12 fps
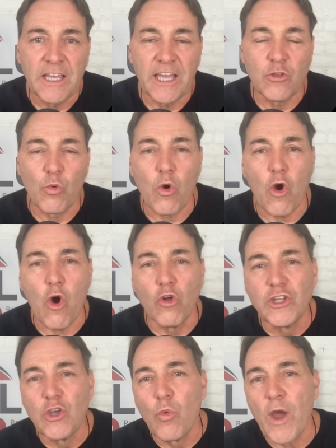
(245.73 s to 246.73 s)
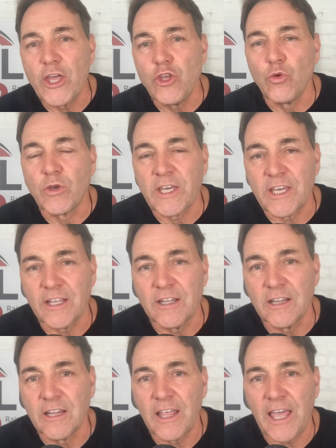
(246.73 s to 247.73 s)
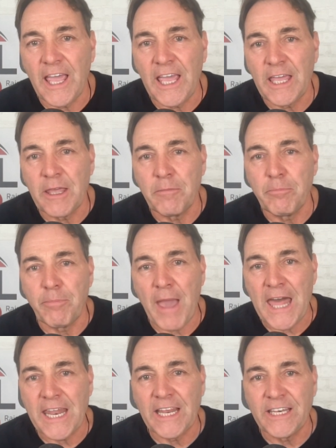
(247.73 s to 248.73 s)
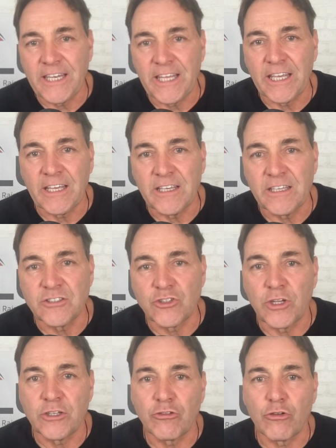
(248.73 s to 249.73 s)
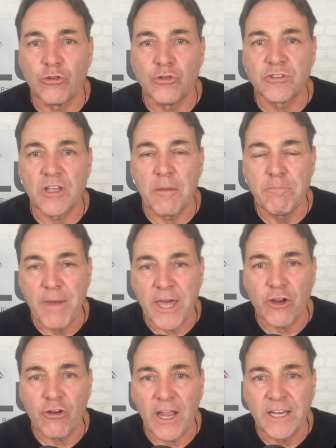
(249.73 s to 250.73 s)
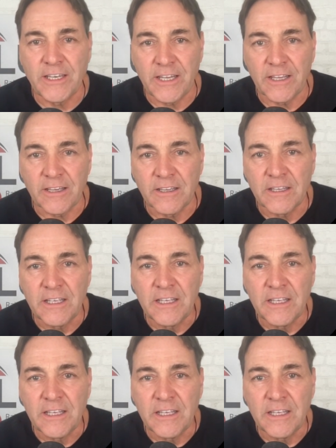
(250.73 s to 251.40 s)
And the only way you kill a bad idea is to introduce a better idea.